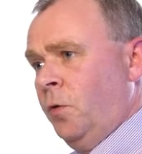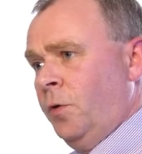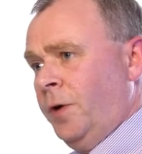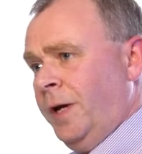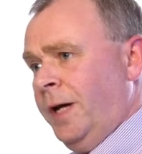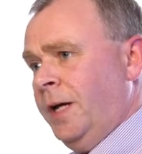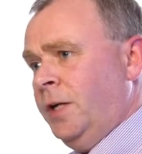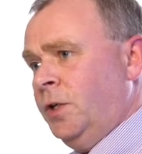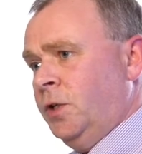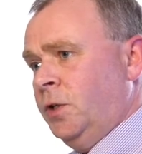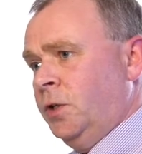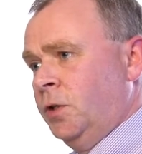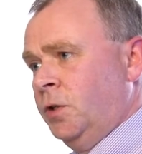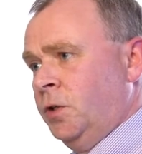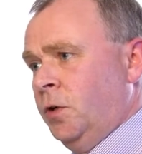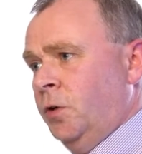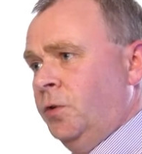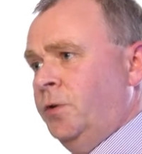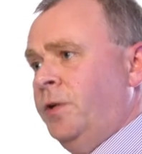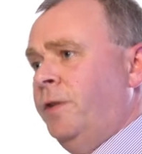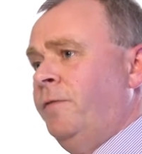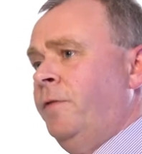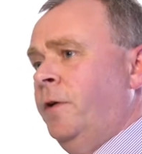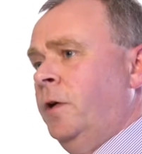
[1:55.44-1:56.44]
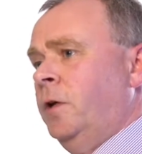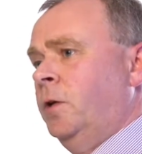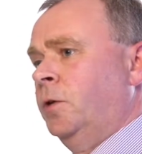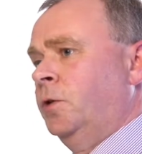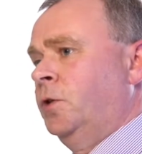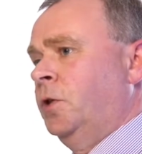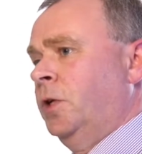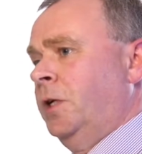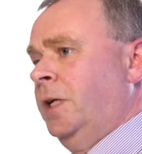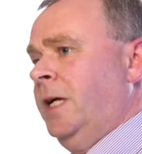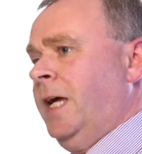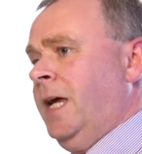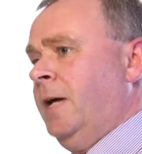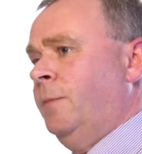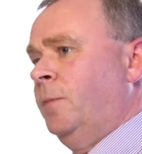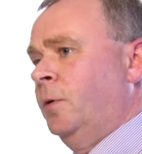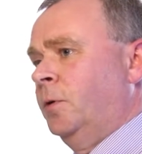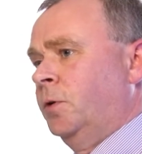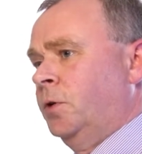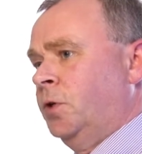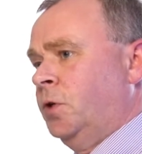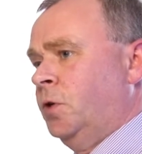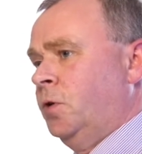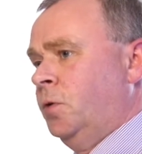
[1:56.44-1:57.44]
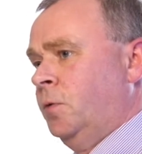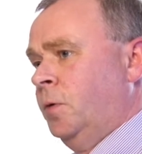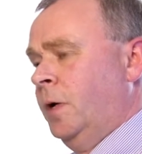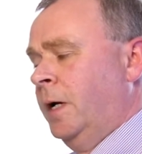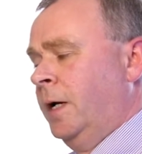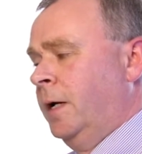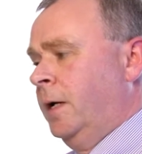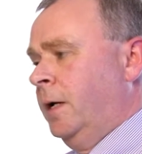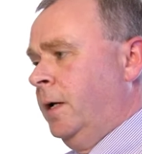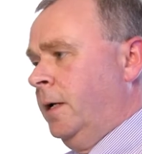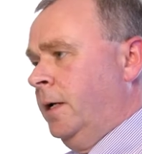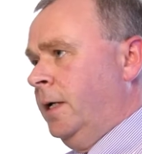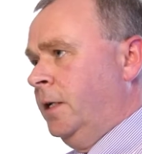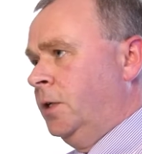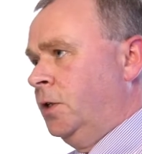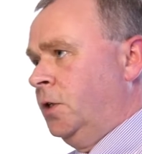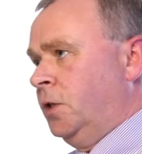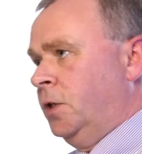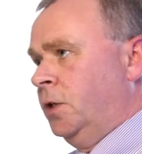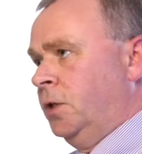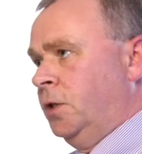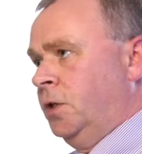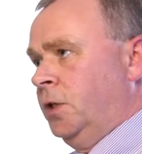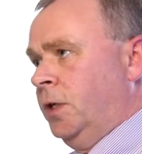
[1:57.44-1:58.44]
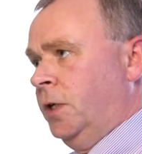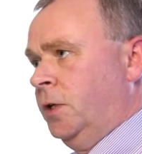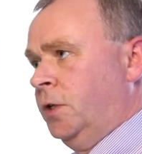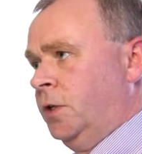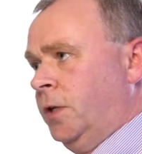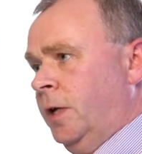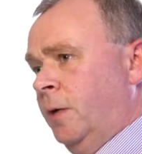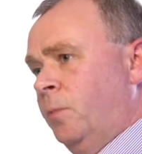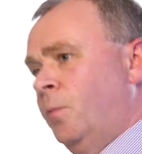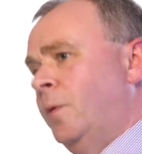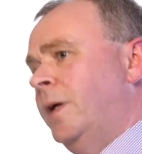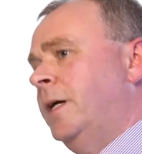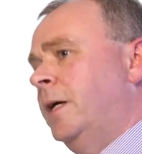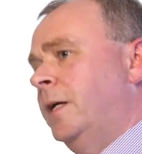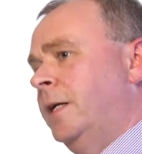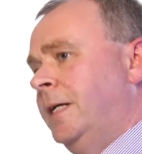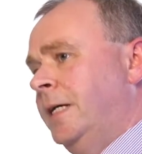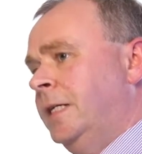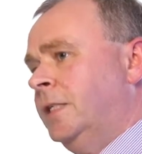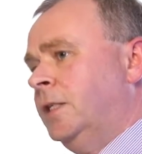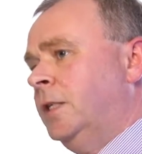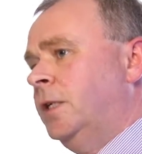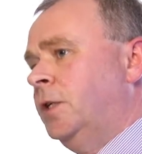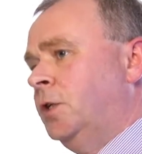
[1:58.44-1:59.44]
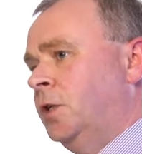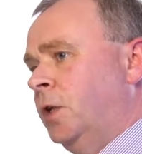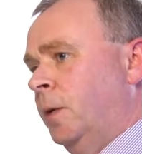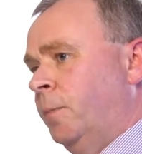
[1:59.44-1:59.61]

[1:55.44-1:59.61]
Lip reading: locations or difficult to cable to instances, then we can easily